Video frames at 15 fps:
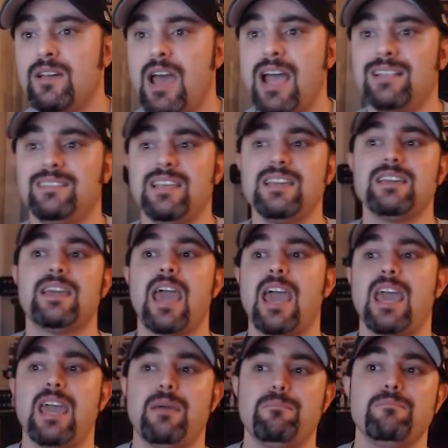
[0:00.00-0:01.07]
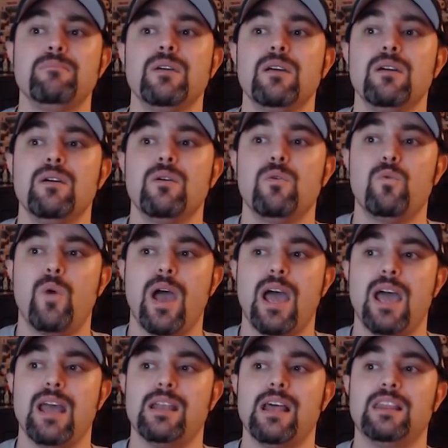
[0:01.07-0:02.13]
Ending came
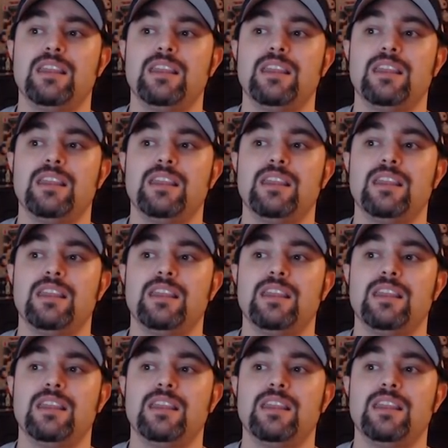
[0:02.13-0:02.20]
when